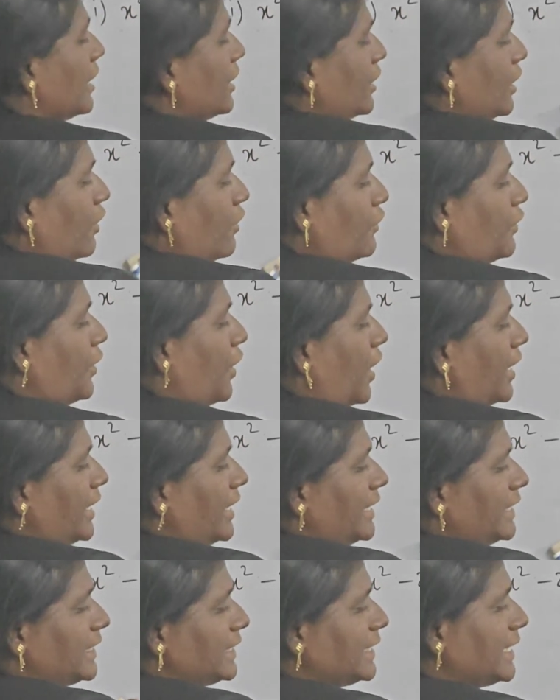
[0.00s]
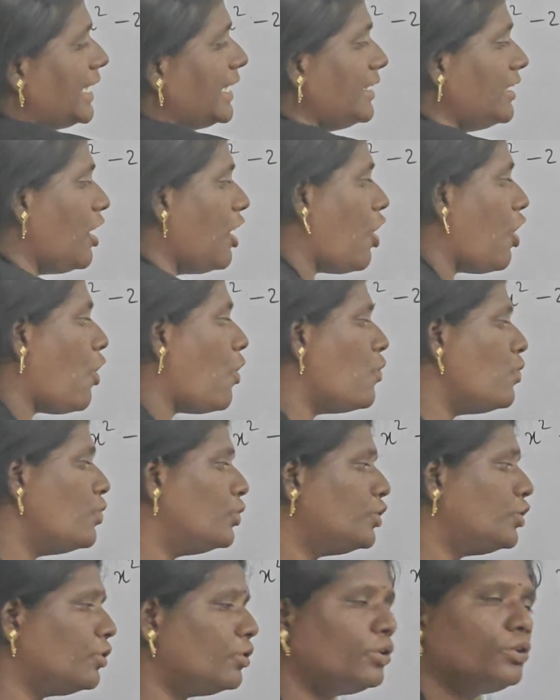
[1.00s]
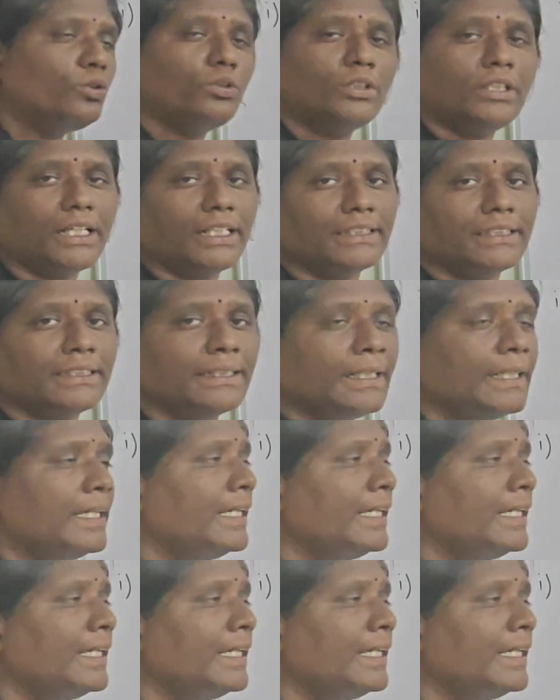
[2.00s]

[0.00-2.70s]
Now you understand how to do this?